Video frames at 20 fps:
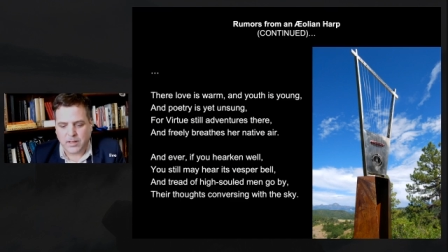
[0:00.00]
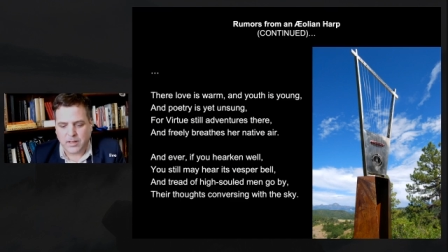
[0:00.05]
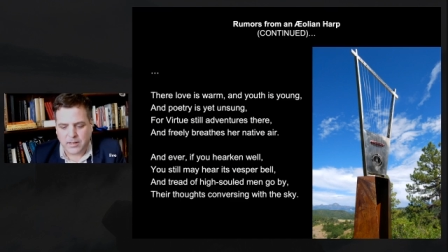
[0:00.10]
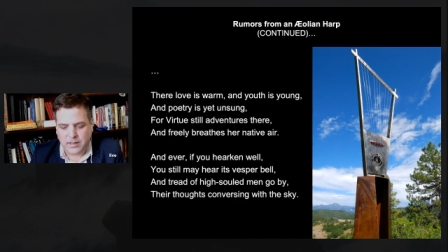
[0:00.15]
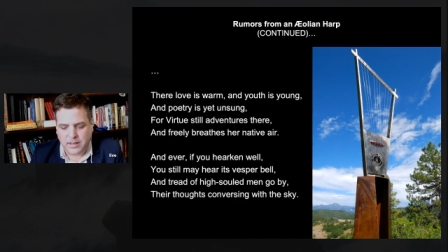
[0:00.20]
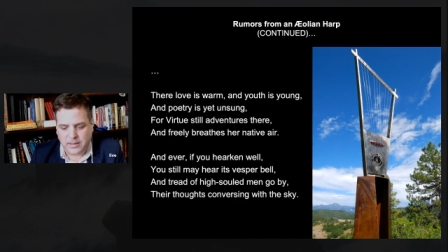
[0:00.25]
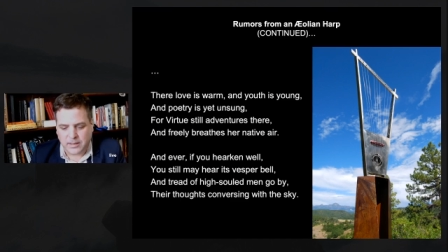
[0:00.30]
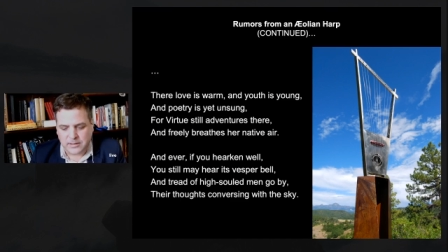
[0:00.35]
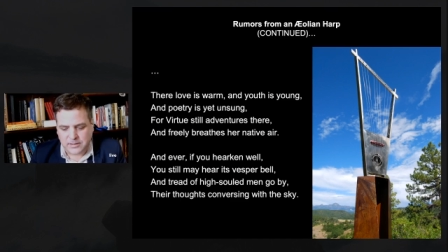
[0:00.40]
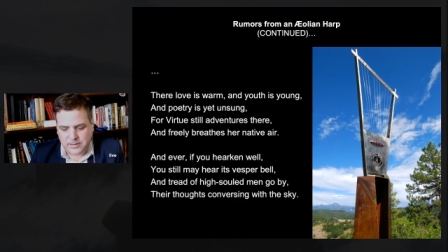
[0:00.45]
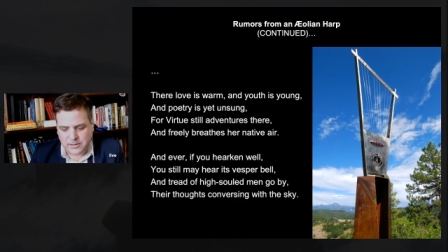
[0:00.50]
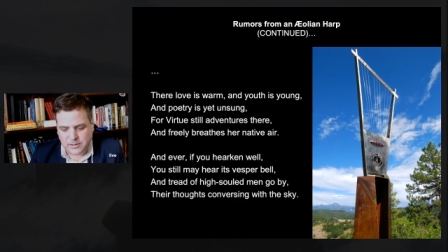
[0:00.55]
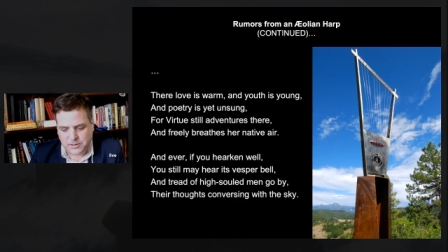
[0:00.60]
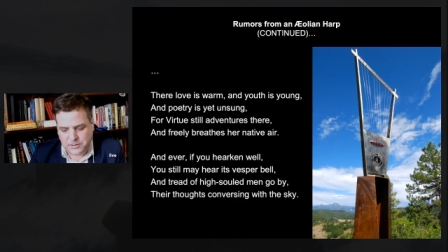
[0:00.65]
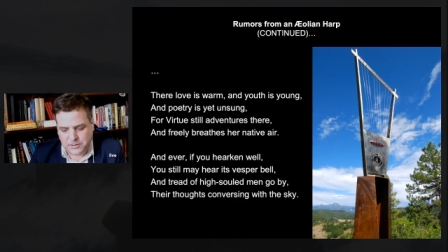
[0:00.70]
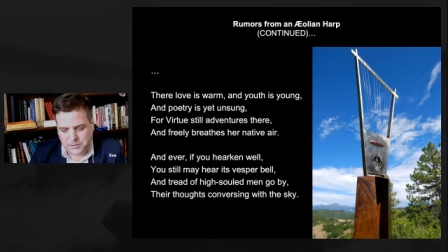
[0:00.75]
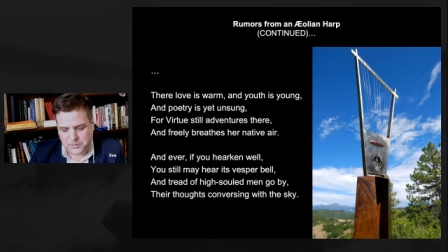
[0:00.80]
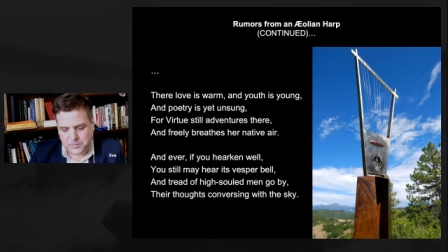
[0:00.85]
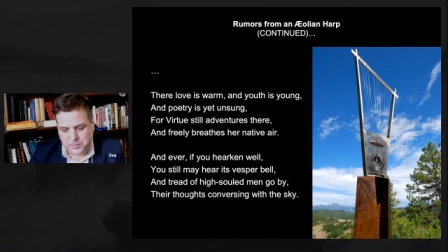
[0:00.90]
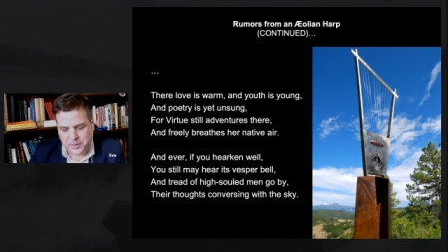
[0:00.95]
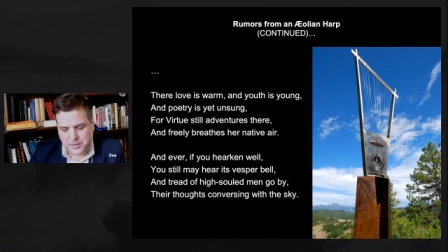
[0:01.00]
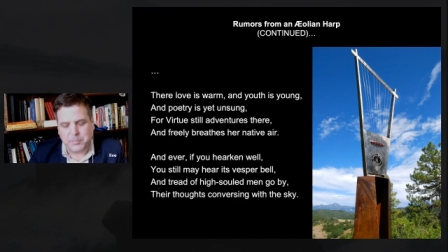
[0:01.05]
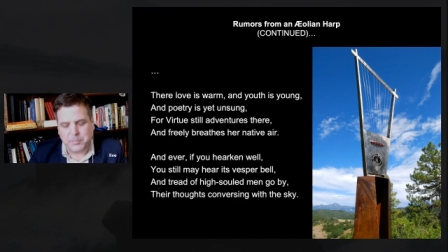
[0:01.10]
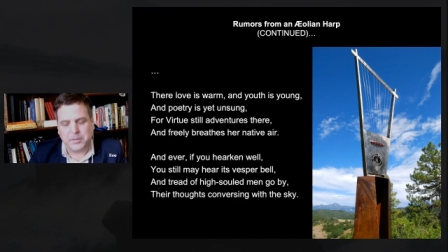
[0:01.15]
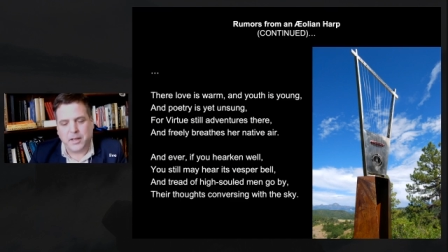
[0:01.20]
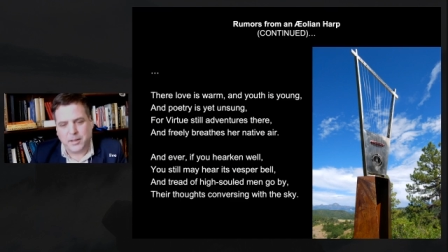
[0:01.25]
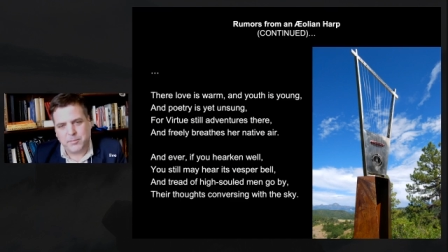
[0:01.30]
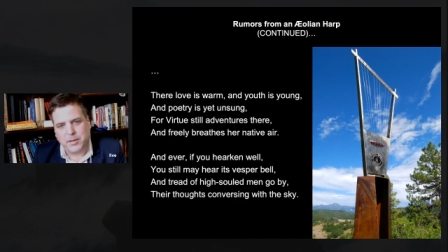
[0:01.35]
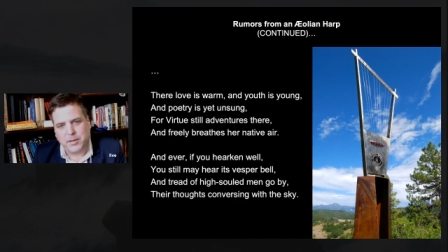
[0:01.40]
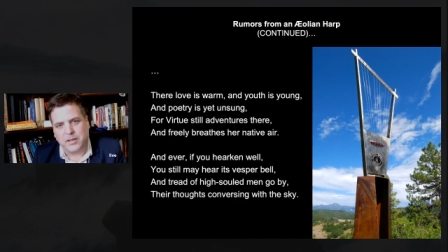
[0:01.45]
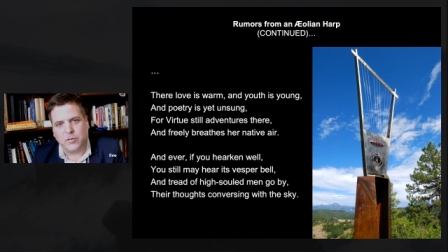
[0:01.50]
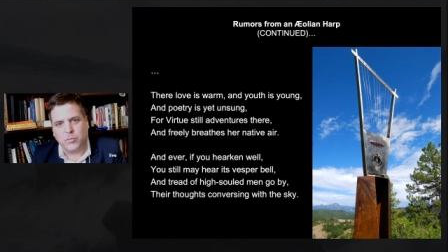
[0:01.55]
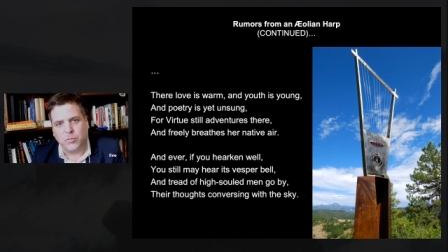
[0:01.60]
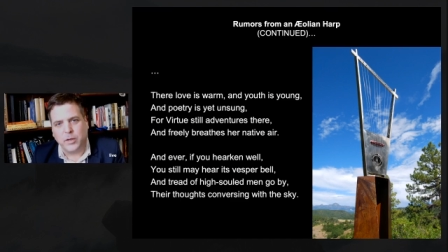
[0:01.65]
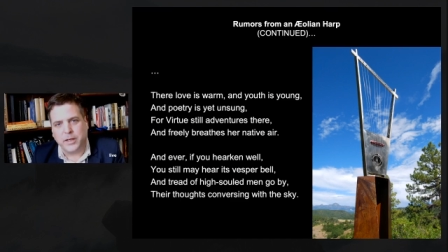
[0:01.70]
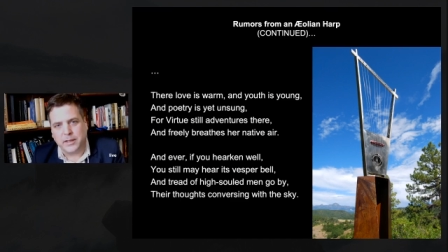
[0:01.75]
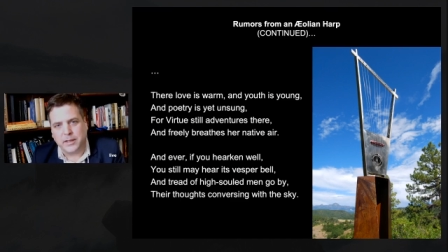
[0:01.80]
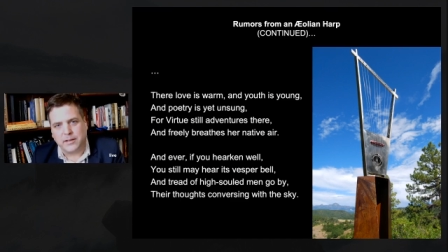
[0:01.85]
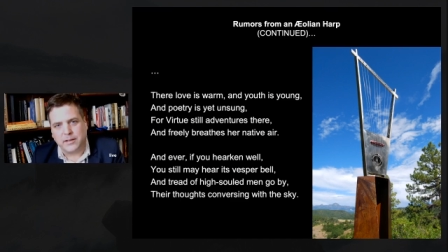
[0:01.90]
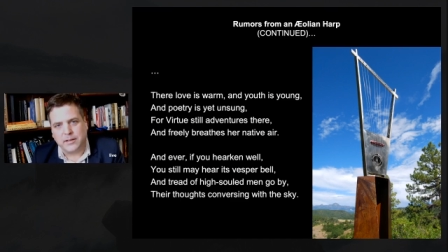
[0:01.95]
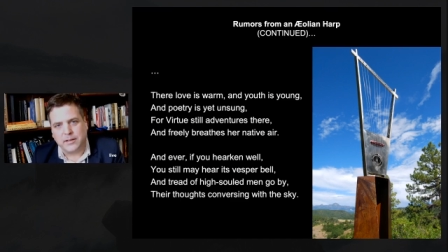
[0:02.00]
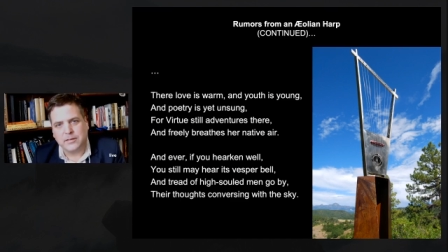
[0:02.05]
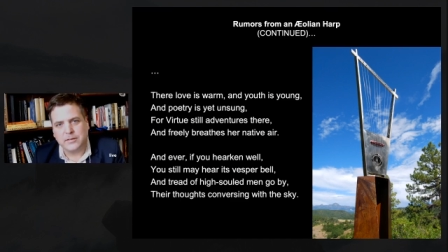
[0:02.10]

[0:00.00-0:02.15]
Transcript: it's to be played by the wind.